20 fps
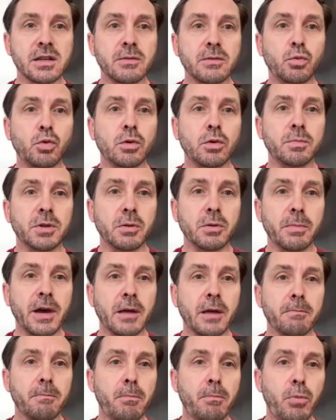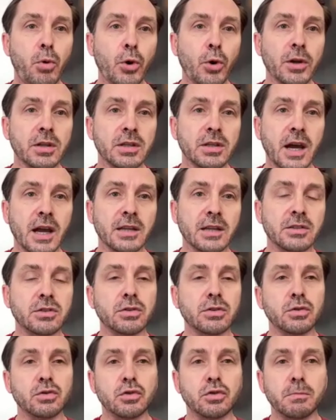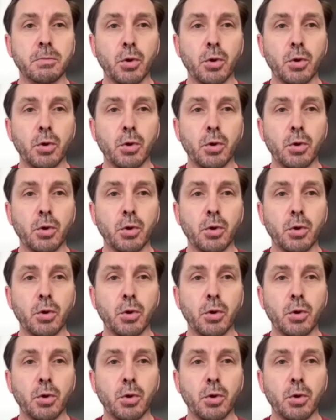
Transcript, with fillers: will be about zero point nine two to zero